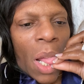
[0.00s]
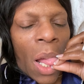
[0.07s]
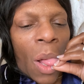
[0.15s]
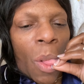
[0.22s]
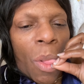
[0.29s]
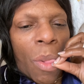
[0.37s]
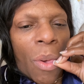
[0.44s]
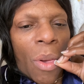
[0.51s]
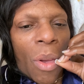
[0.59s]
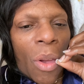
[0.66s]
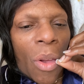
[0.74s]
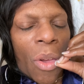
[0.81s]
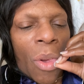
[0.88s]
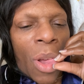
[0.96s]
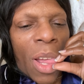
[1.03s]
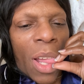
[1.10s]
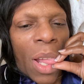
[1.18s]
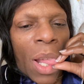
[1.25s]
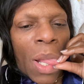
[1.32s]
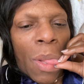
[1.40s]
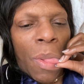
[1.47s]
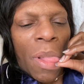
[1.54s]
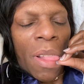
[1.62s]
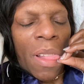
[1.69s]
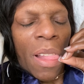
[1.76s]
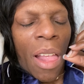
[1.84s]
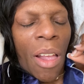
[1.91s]
Oh, wait, I'm
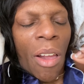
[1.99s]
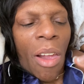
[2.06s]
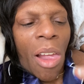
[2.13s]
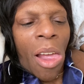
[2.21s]
finished that.